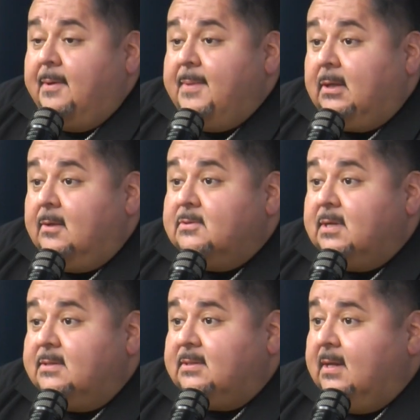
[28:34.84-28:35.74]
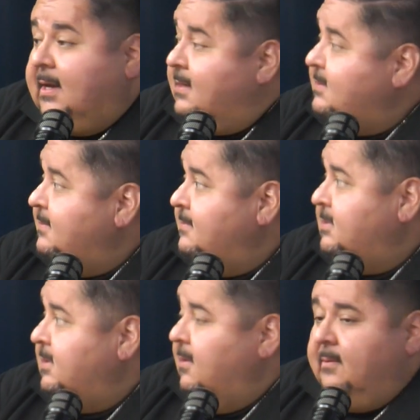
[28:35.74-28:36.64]
to be closed on Sundays.
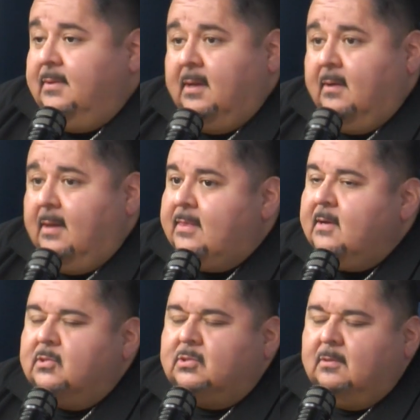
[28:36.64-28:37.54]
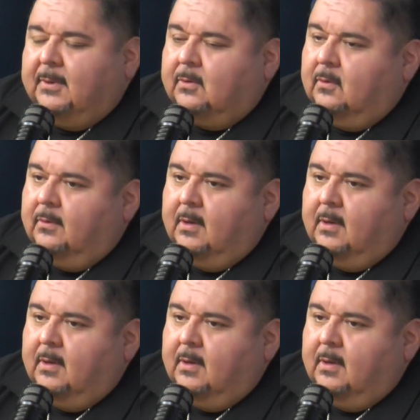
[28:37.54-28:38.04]
So they're super cool.